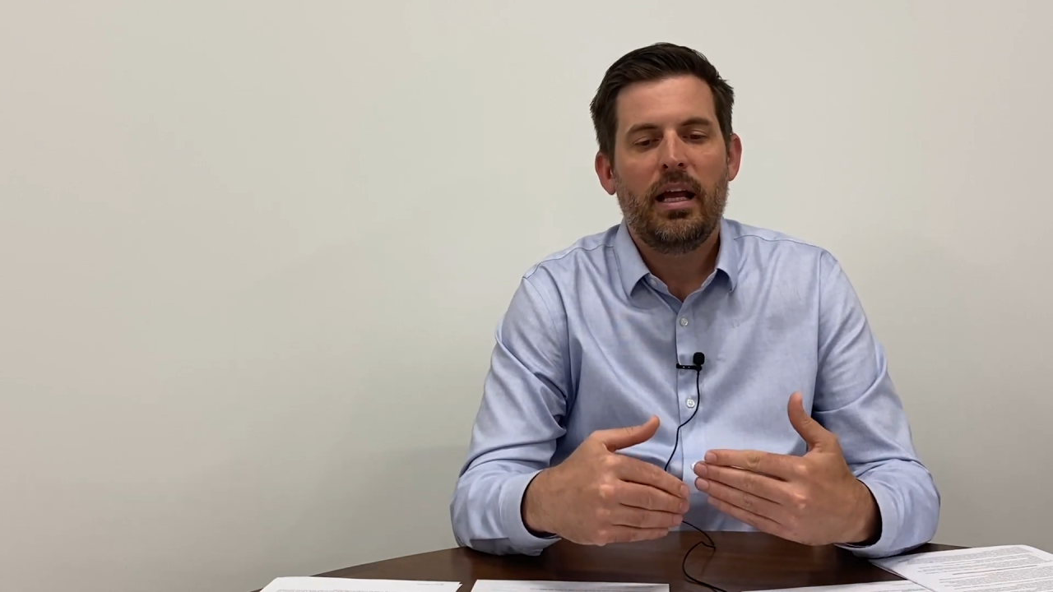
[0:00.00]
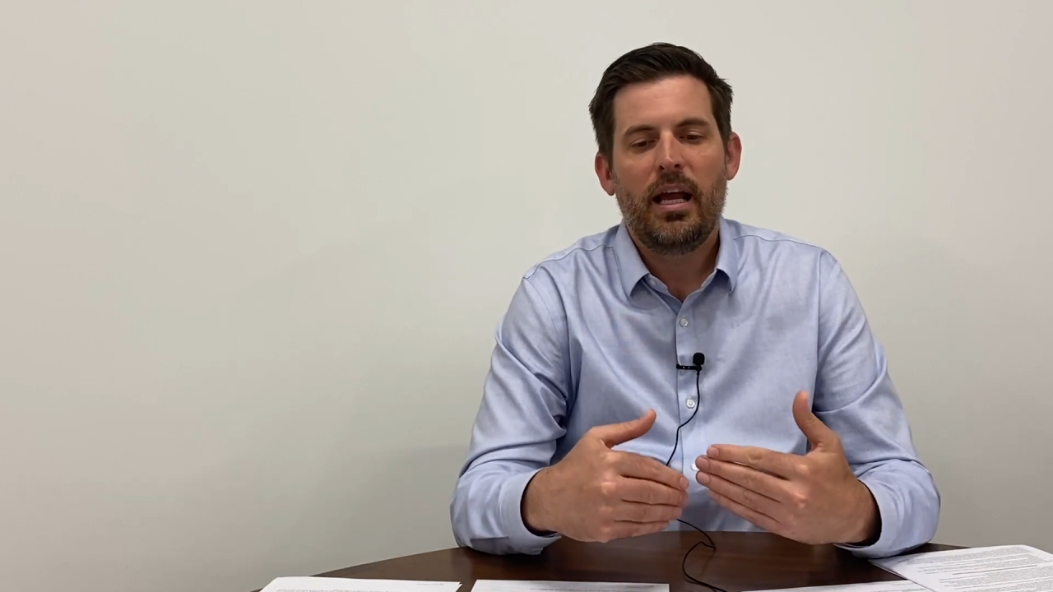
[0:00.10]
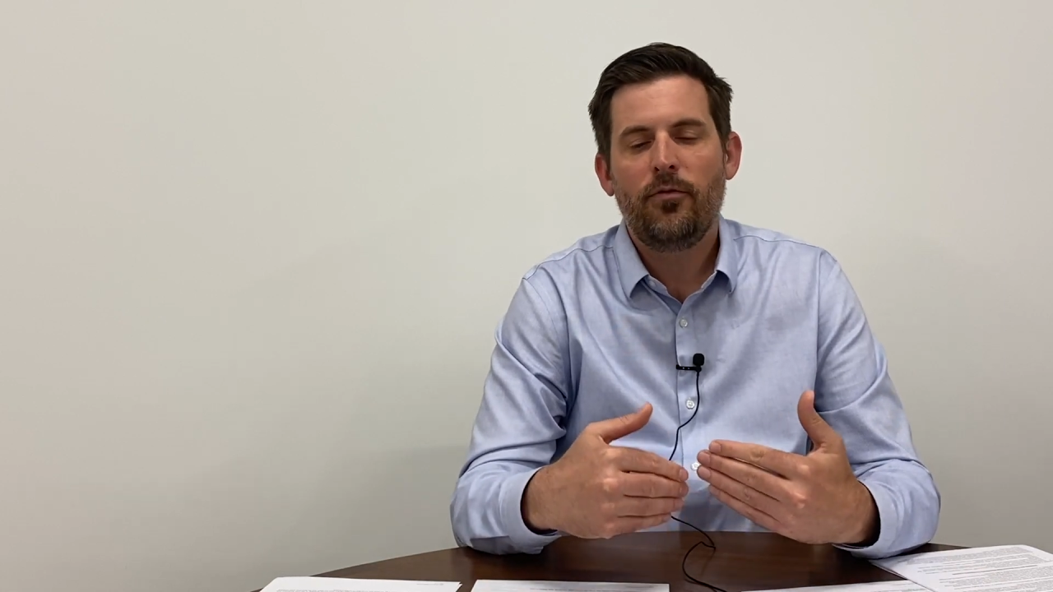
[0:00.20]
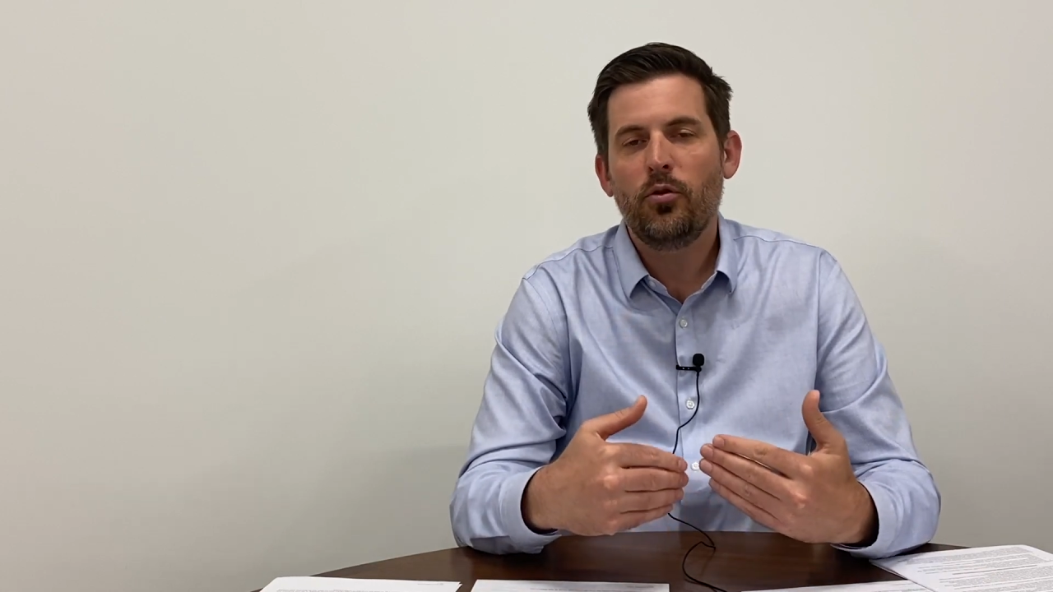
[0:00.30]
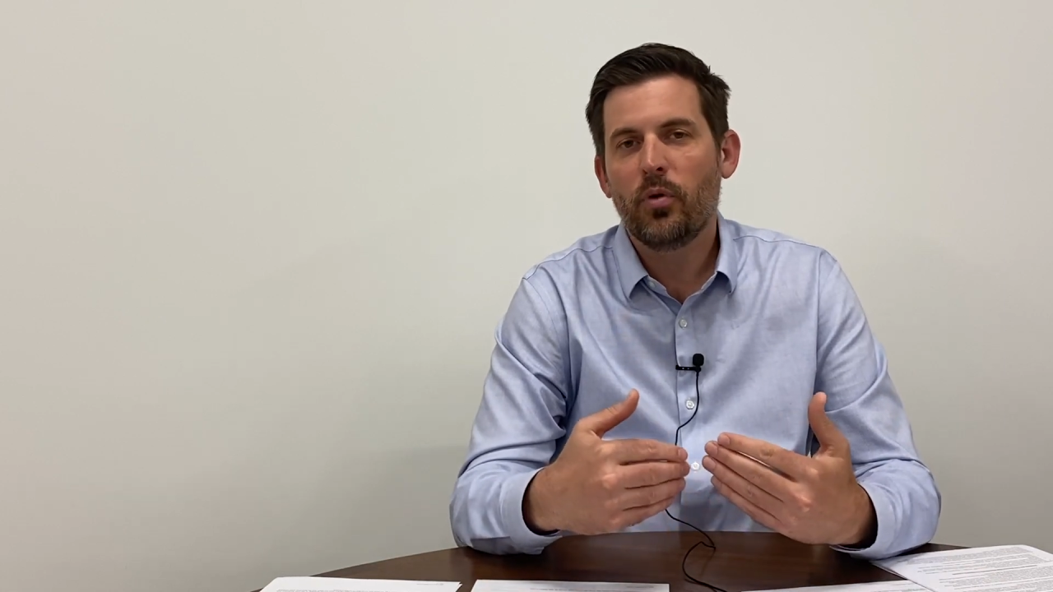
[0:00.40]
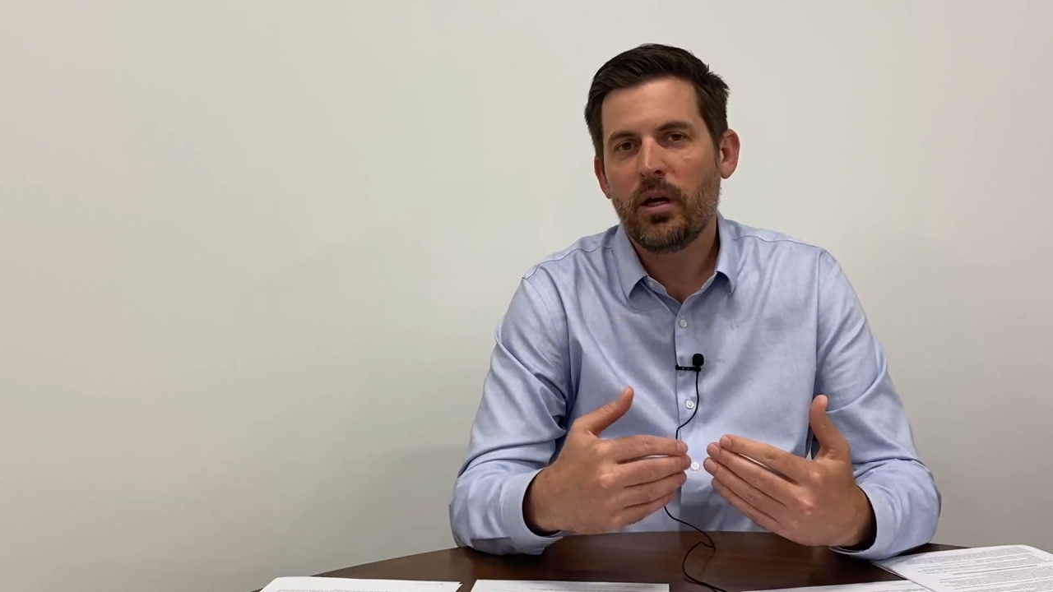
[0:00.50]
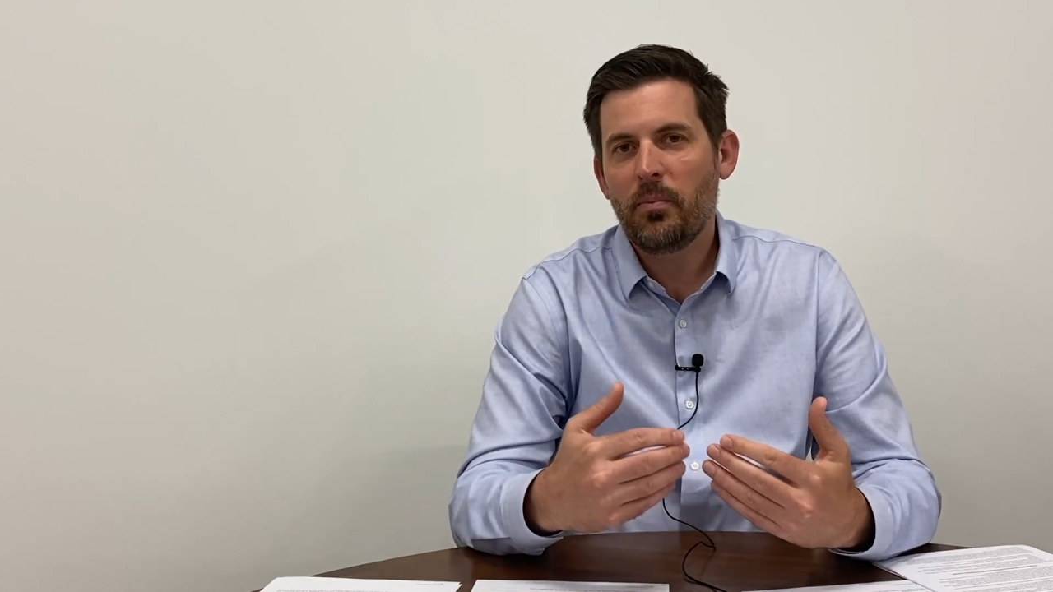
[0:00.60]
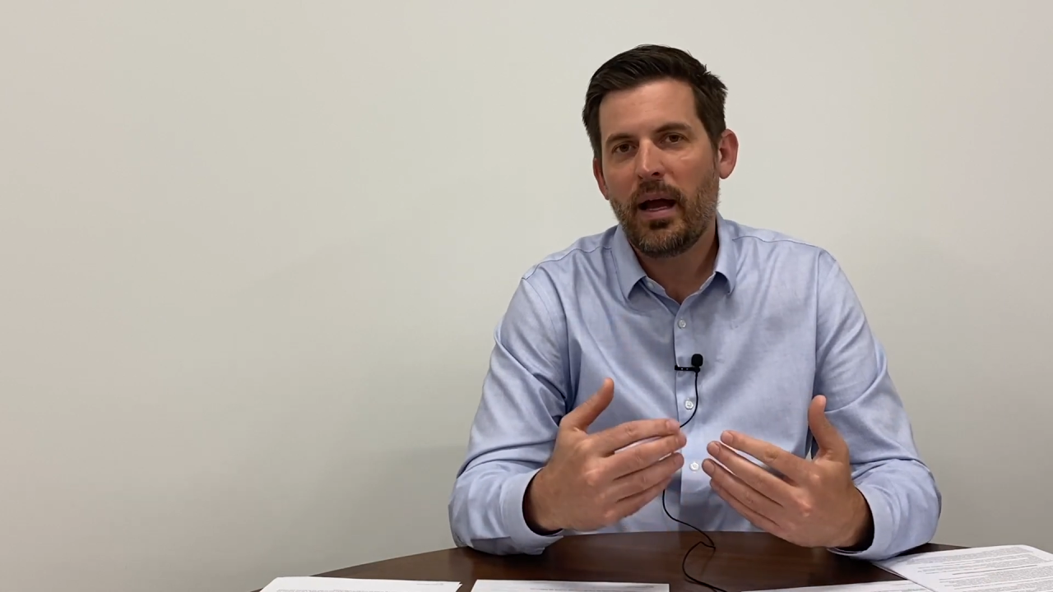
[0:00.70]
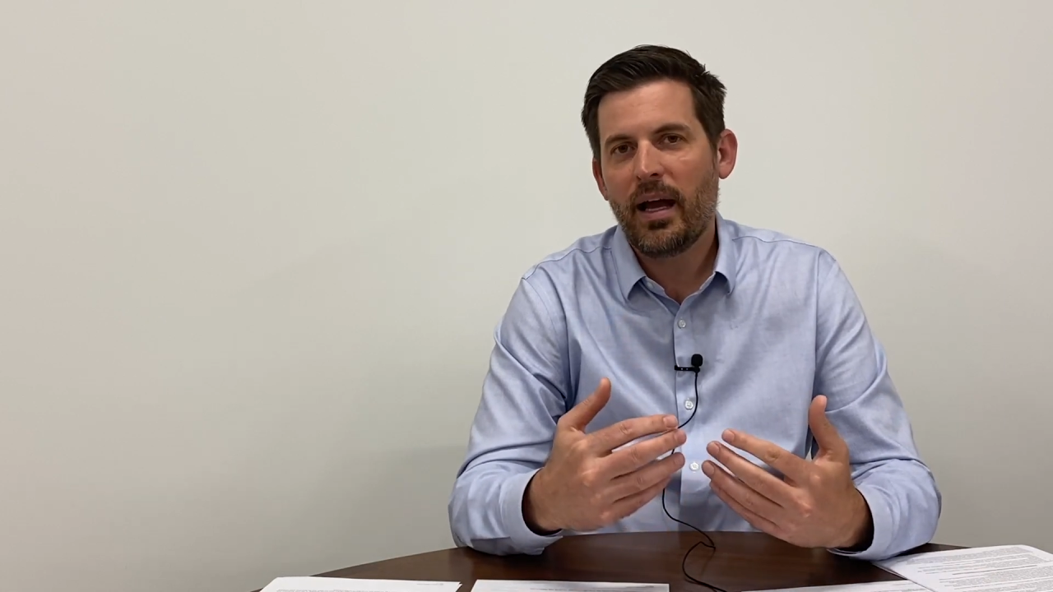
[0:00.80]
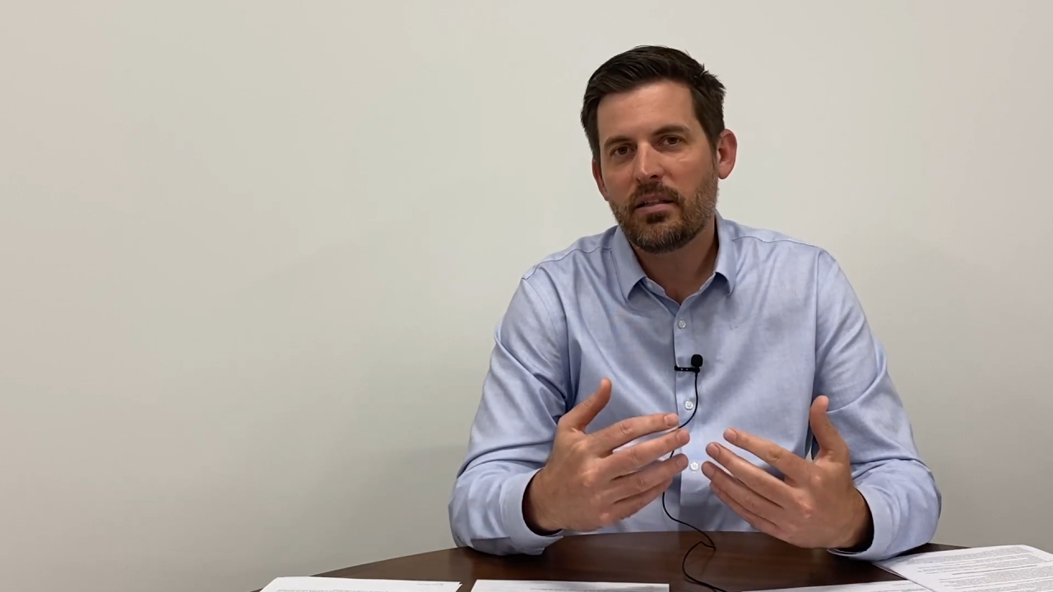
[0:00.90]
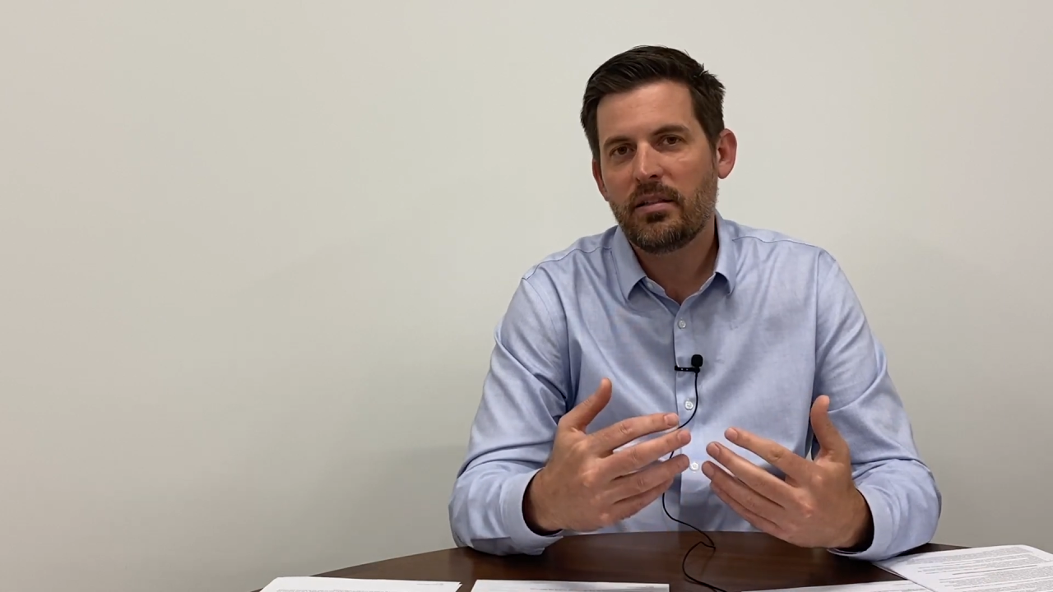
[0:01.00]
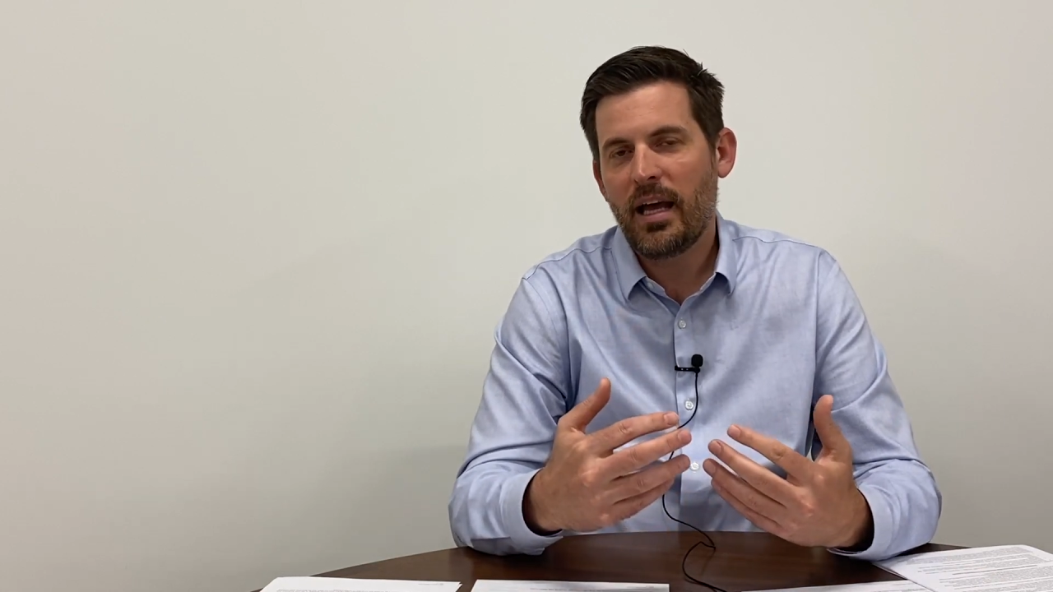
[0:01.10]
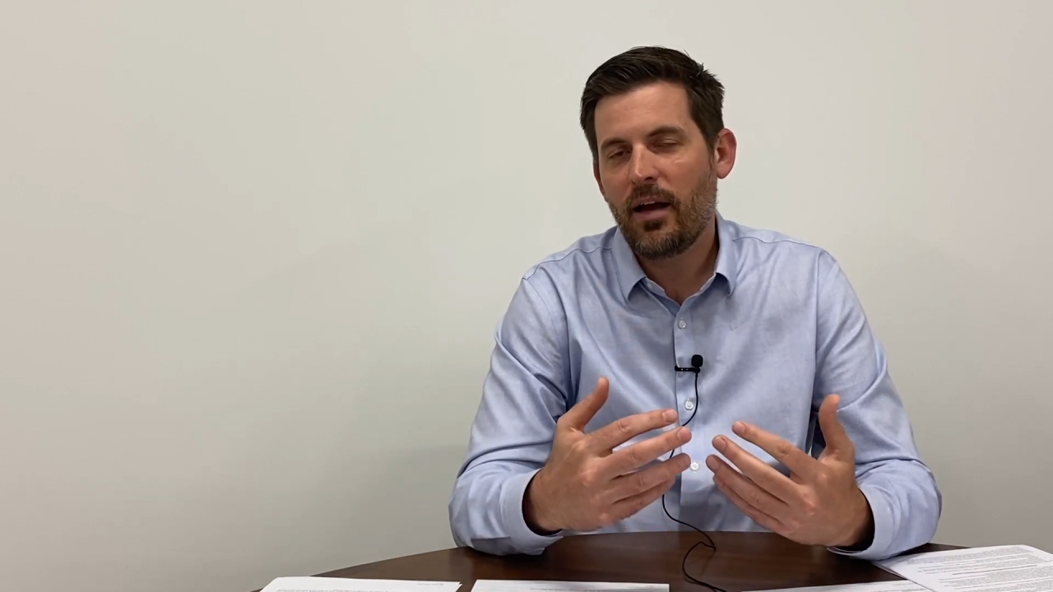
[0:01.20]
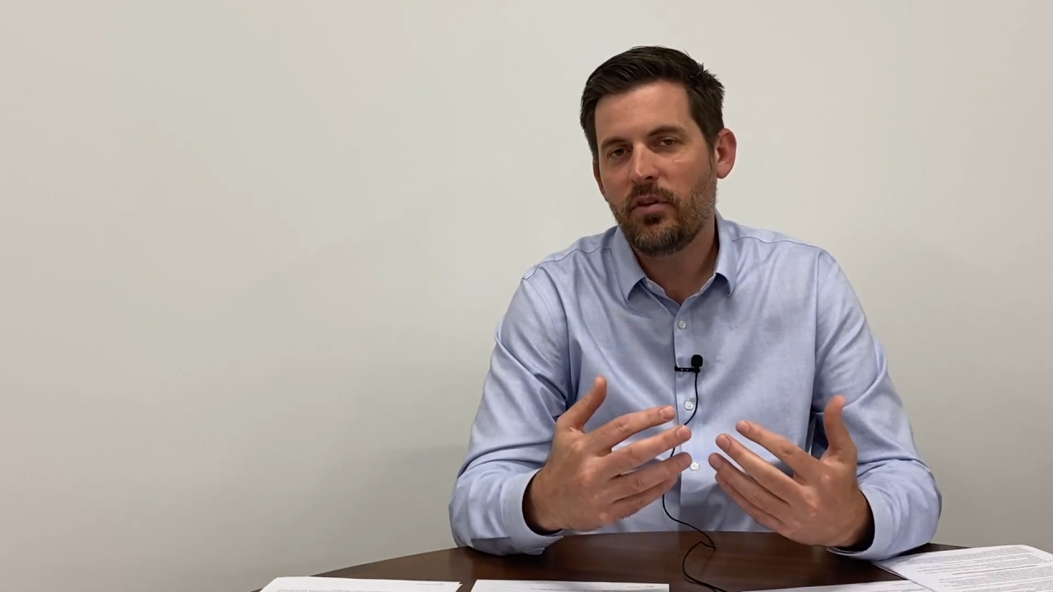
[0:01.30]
if you bring back to have